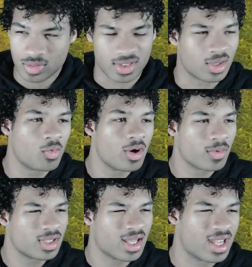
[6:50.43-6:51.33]
The one where
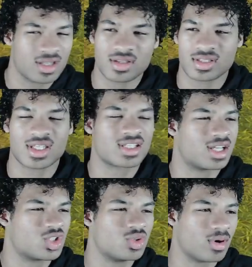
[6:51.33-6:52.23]
you like it takes
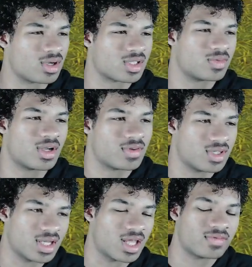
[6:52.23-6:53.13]
like 2 bars or whatever you
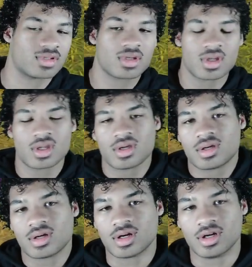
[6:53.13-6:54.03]
get out of
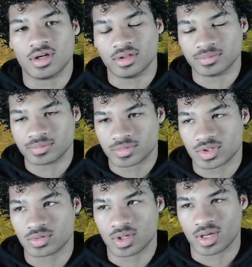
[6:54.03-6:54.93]
it.
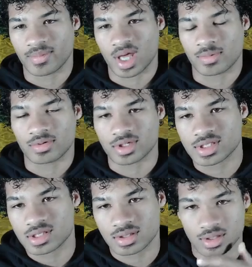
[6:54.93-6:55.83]
2 battle
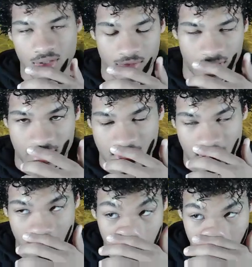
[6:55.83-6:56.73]
points or whatever it's
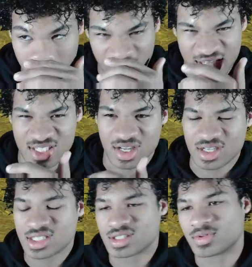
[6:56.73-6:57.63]
called. Blast
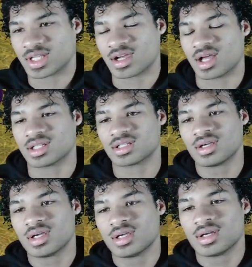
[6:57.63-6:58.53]
stocks is what they call
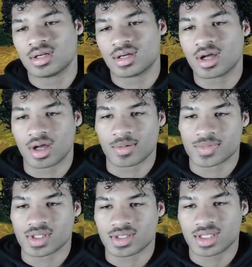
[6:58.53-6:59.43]
it.
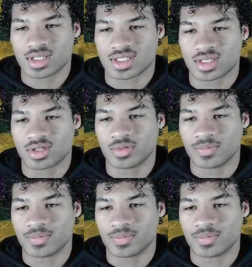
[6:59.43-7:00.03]
So yeah, so